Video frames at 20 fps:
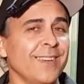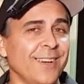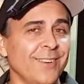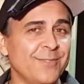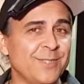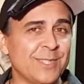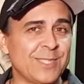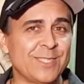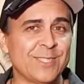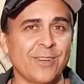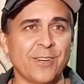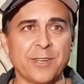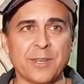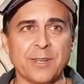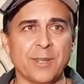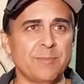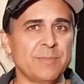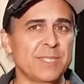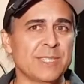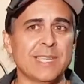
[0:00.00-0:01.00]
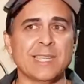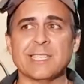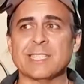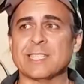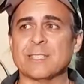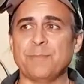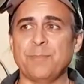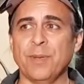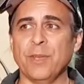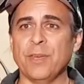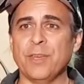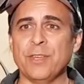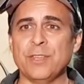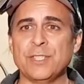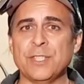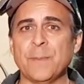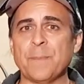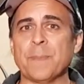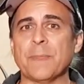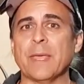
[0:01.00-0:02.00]
I've decided I'm just going to
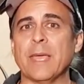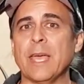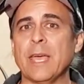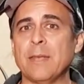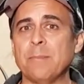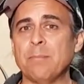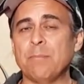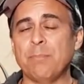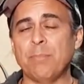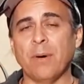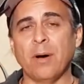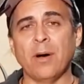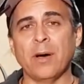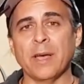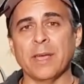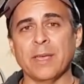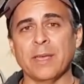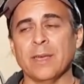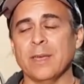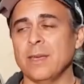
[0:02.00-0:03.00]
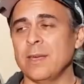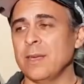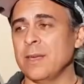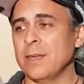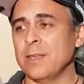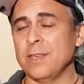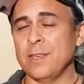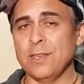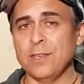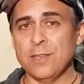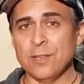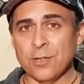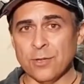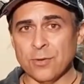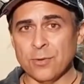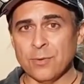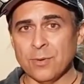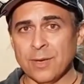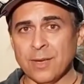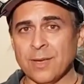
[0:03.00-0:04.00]
splurge and buy
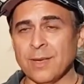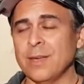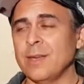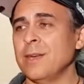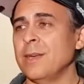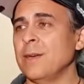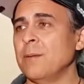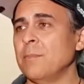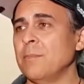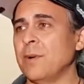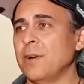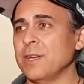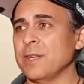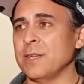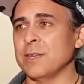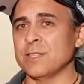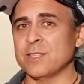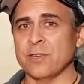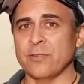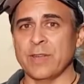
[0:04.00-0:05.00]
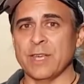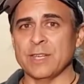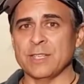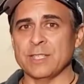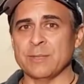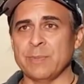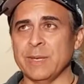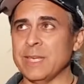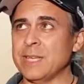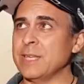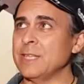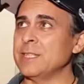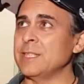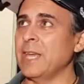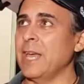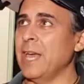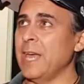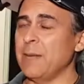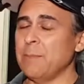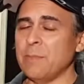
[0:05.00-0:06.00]
new my surround speakers
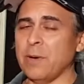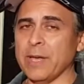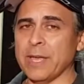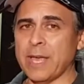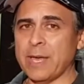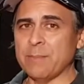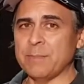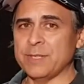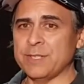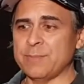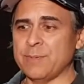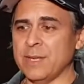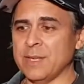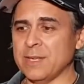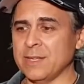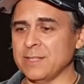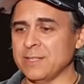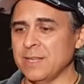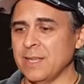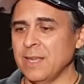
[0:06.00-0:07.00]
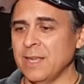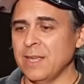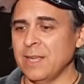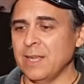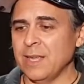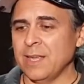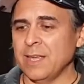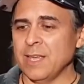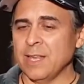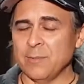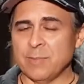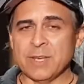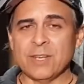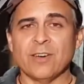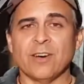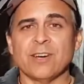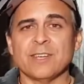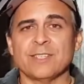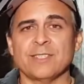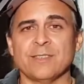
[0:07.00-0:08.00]
and my Atmos speakers. It'd be
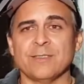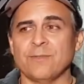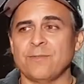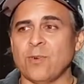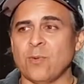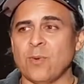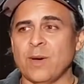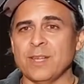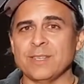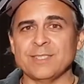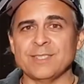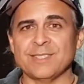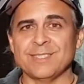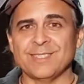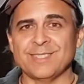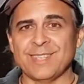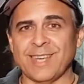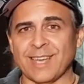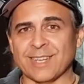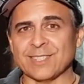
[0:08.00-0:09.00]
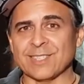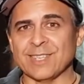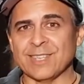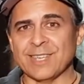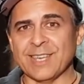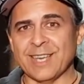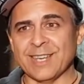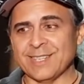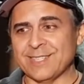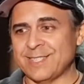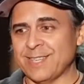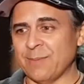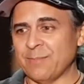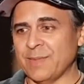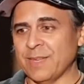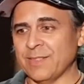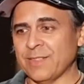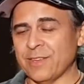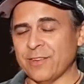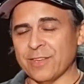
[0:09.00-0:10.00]
nice for once to actually get
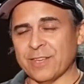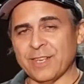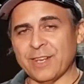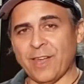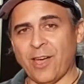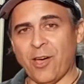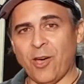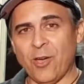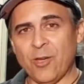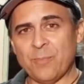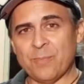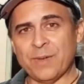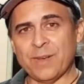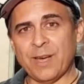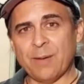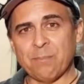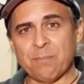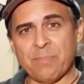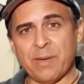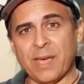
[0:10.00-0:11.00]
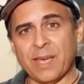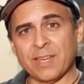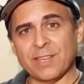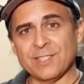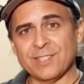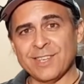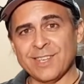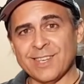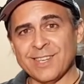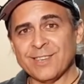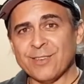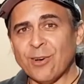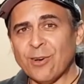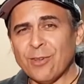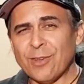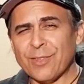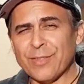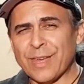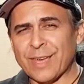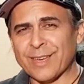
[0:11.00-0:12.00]
something that I can open up, packaging and
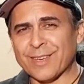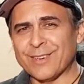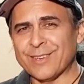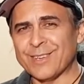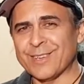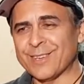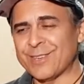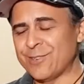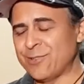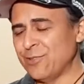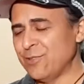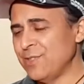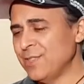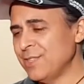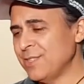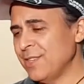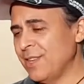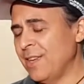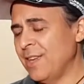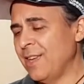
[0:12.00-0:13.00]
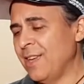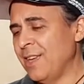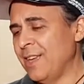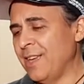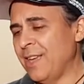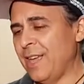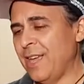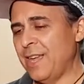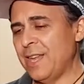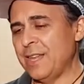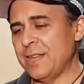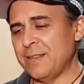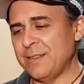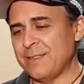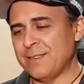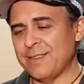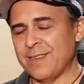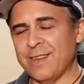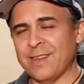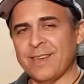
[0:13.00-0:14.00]
all of that kind of goodness, and
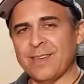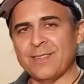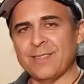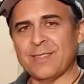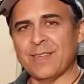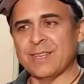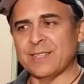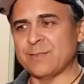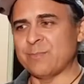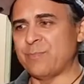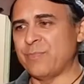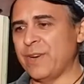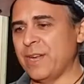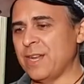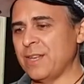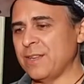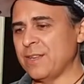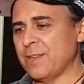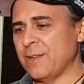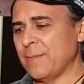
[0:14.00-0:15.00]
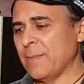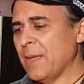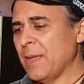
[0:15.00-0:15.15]
you know, that's brand new.